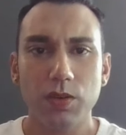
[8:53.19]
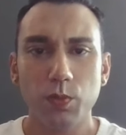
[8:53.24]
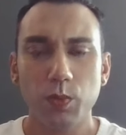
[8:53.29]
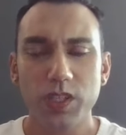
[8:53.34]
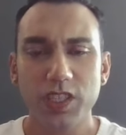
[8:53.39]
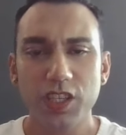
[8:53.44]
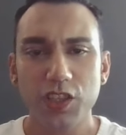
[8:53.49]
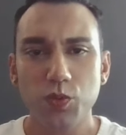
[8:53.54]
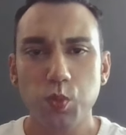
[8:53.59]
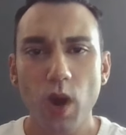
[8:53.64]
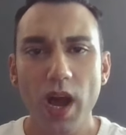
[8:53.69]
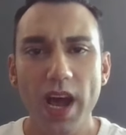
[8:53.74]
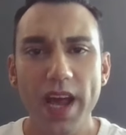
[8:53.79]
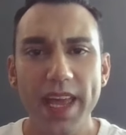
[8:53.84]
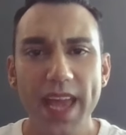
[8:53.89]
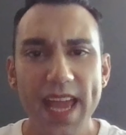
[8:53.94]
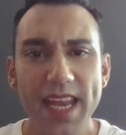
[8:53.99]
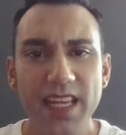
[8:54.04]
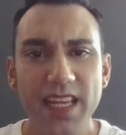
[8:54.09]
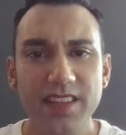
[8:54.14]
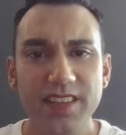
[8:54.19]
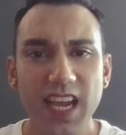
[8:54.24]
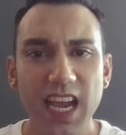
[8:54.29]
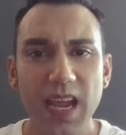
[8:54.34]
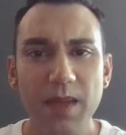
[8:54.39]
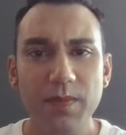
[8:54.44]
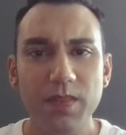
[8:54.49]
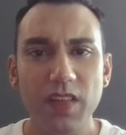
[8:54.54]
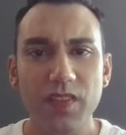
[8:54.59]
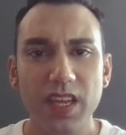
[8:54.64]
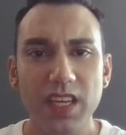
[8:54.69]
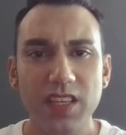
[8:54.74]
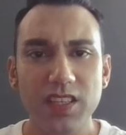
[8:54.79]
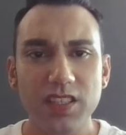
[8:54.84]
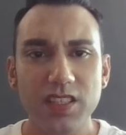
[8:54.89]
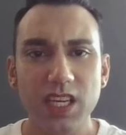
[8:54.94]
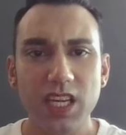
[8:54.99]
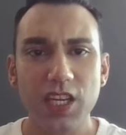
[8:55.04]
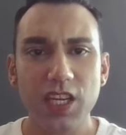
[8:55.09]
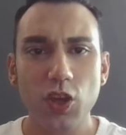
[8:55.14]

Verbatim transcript: Which is why any time that they see